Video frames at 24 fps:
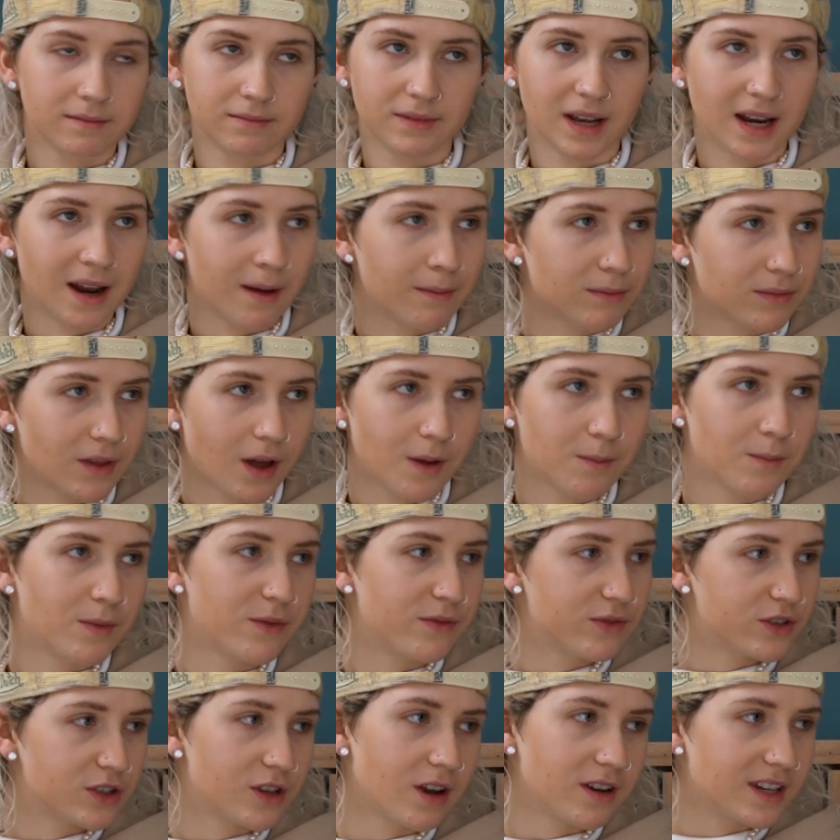then I'm done
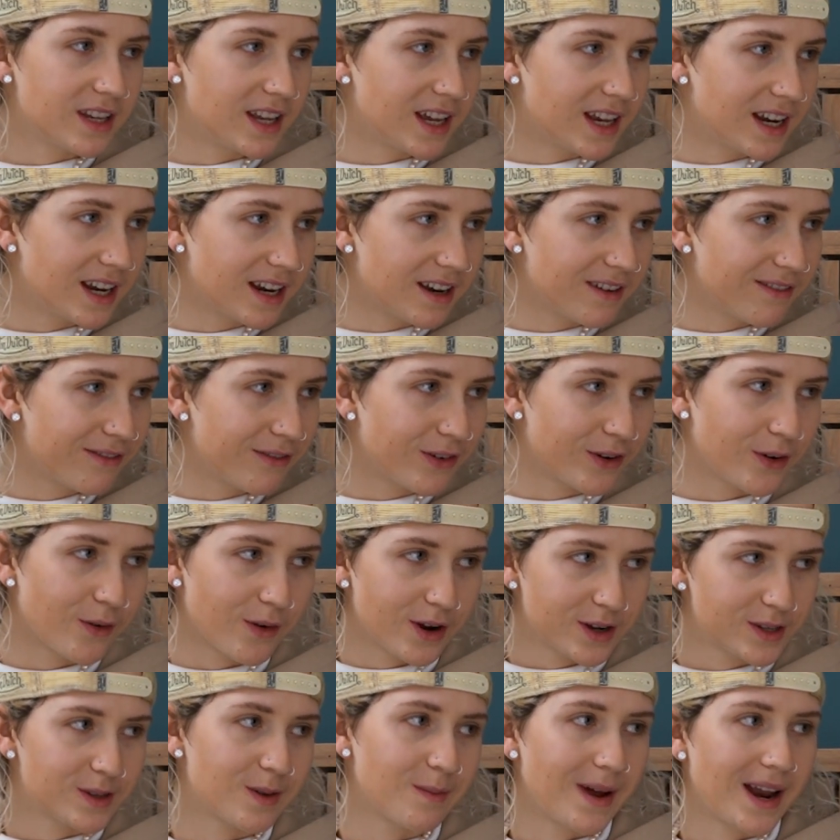with studying for the
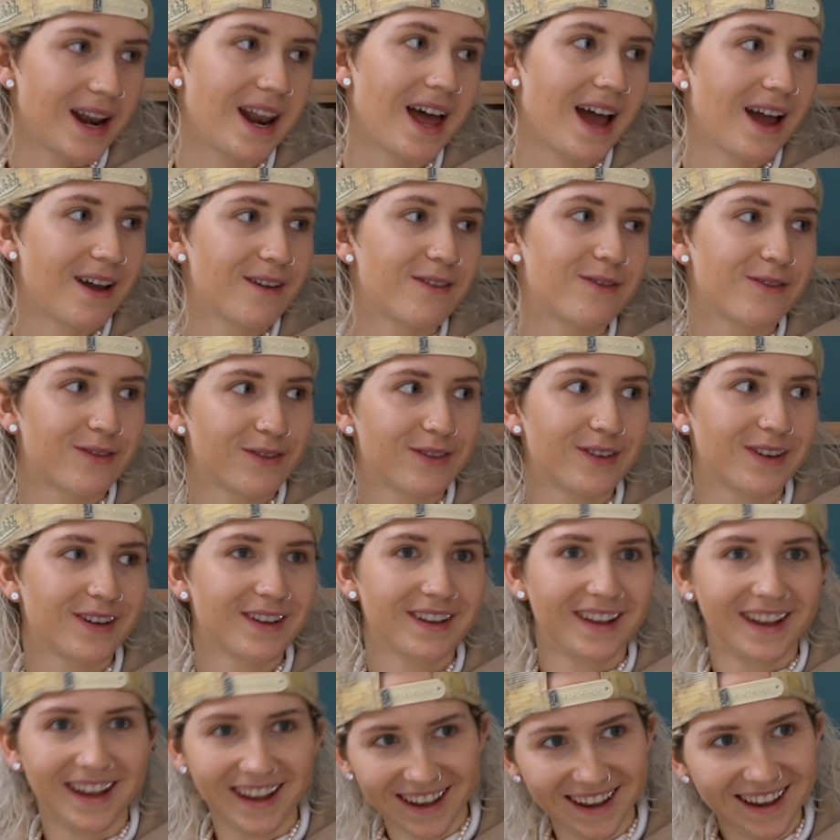rest of my life.
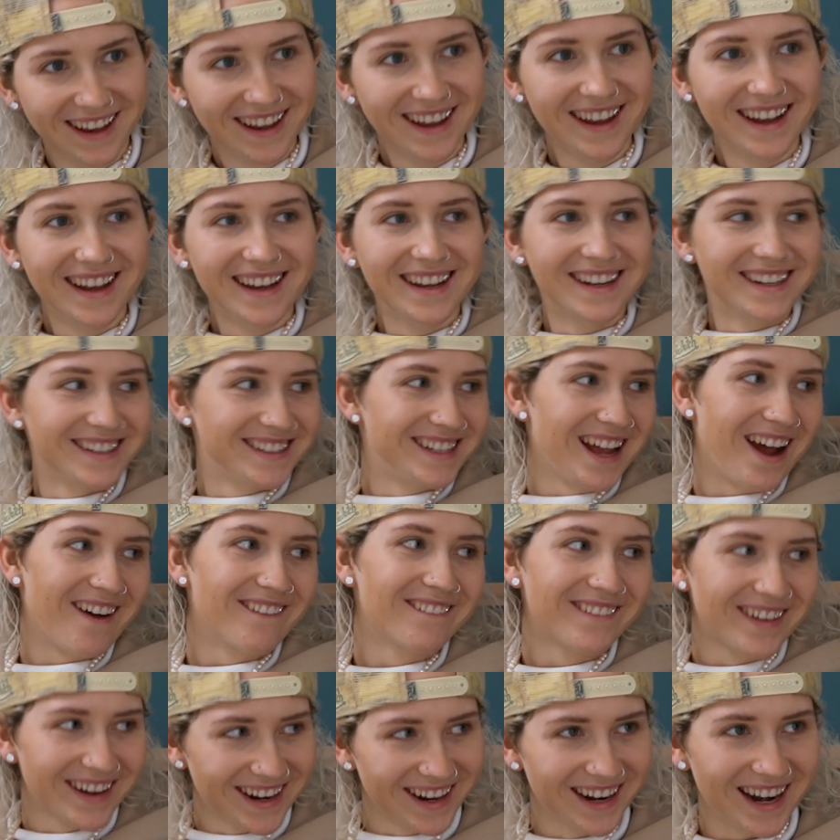So
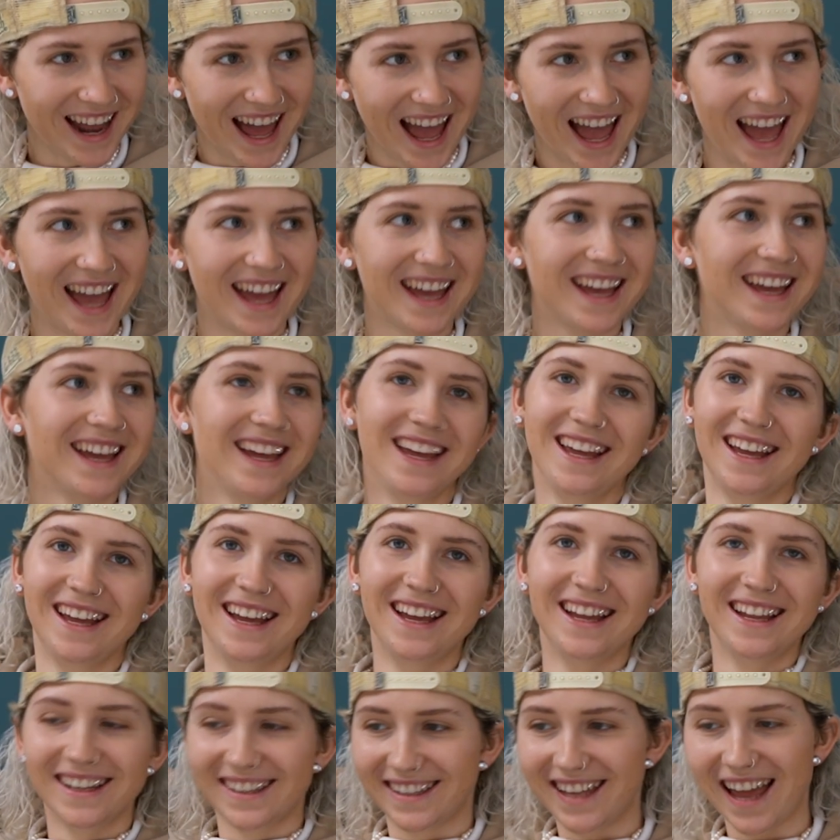I'm gonna like
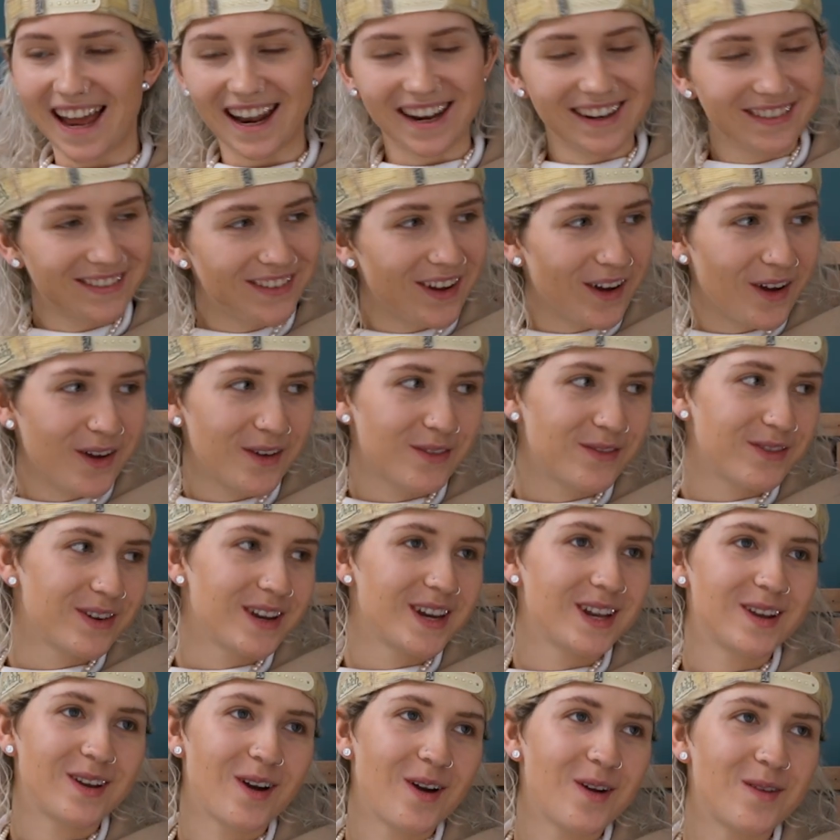then
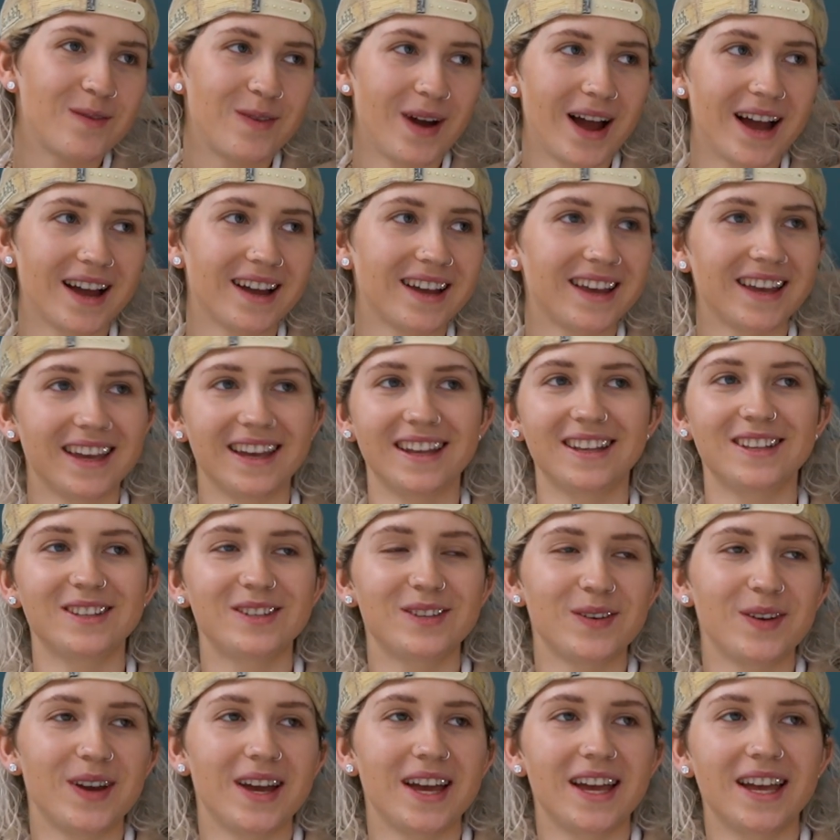hopefully go back
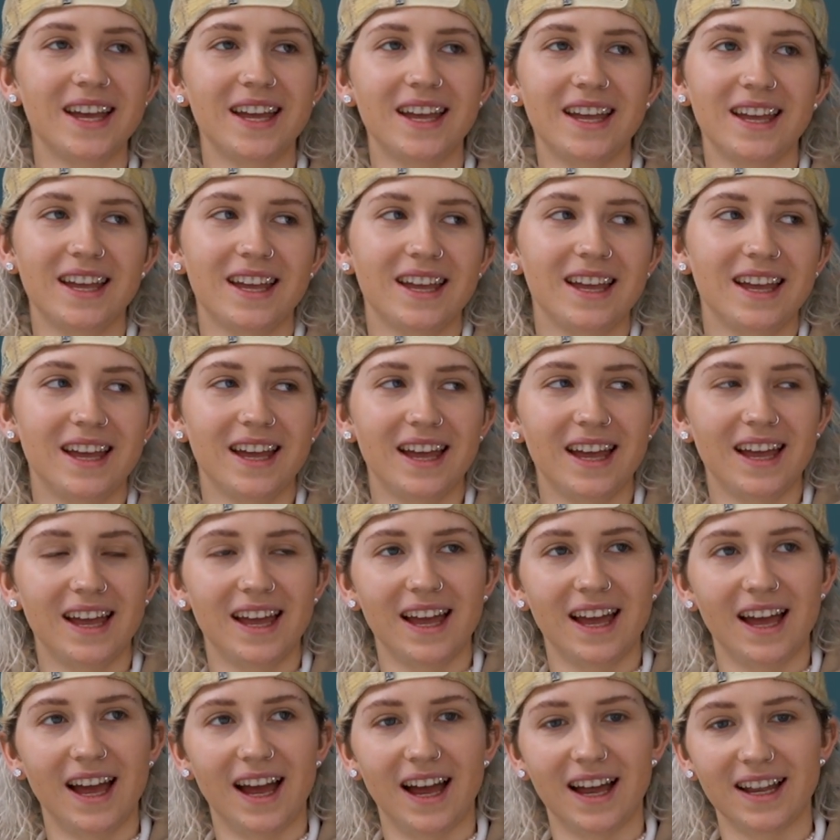into it,
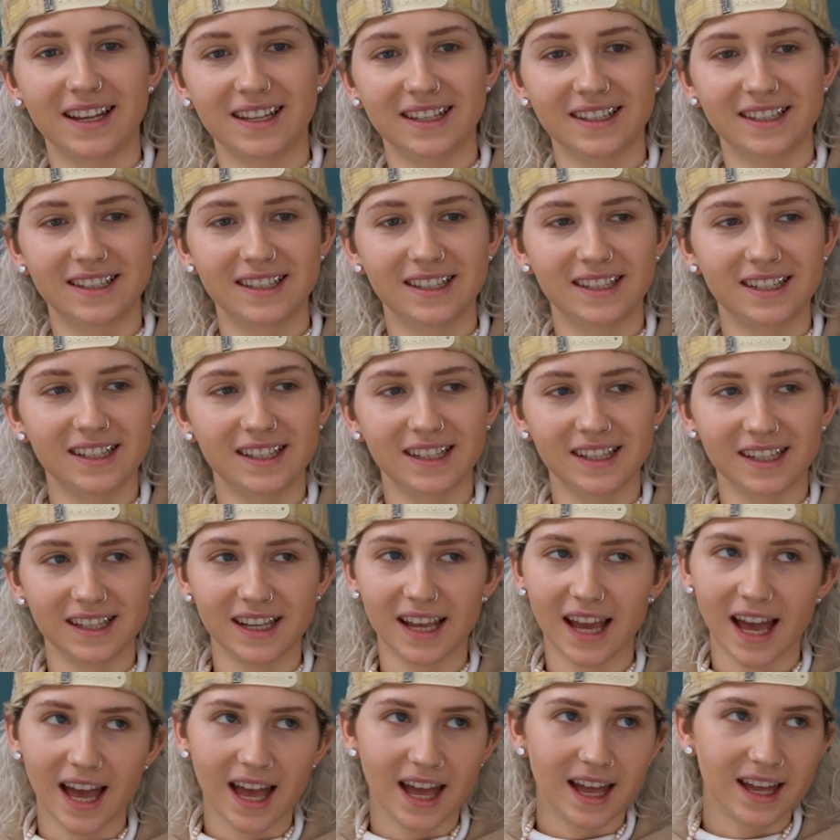and
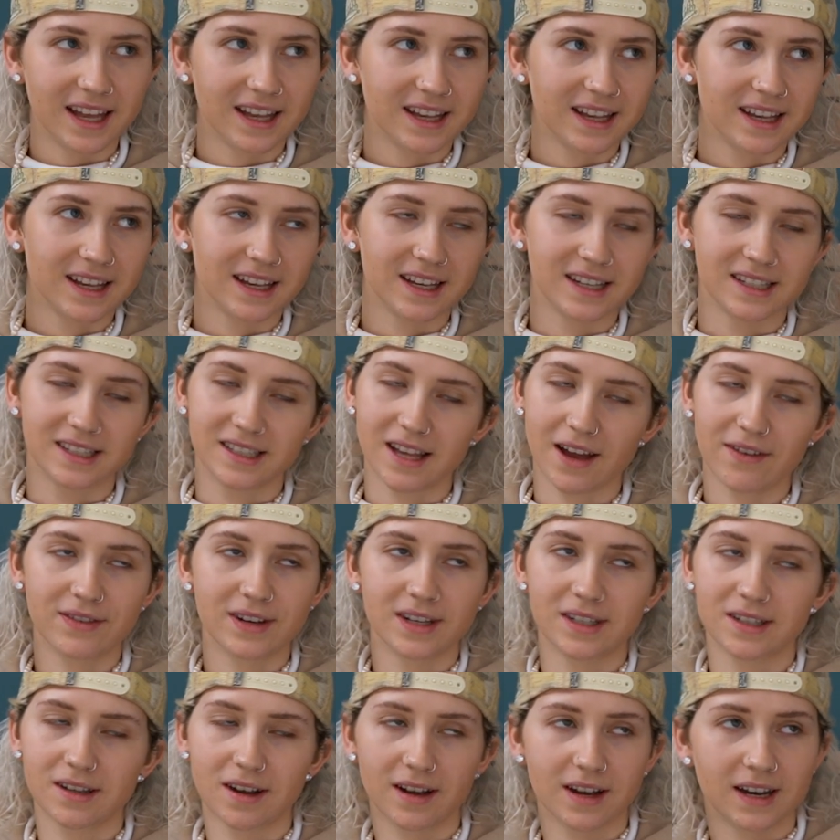yeah, it's
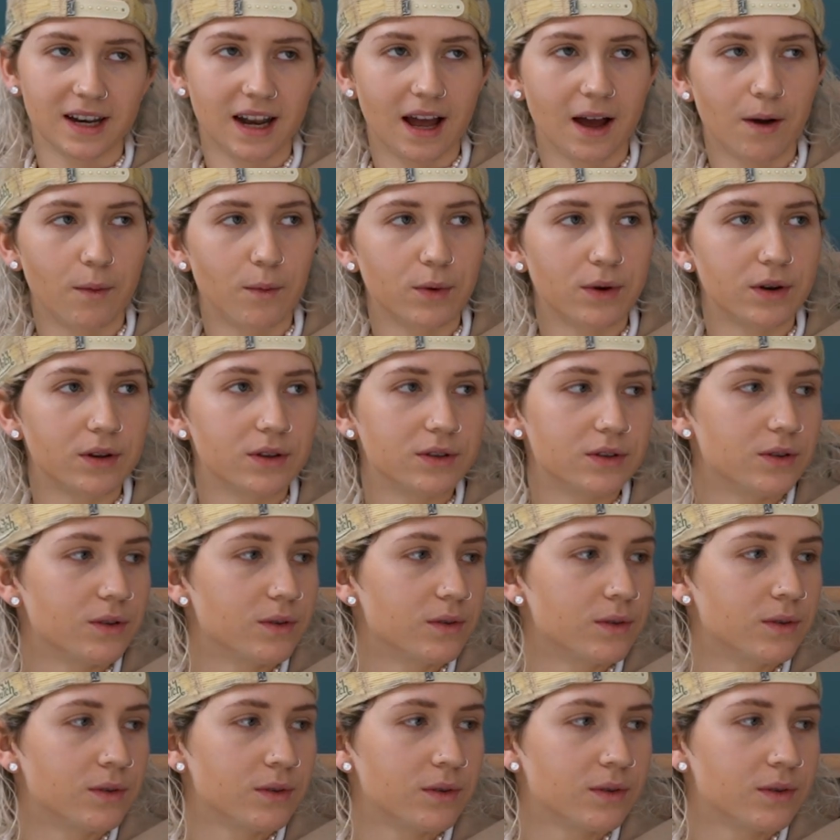definitely something that I want to do.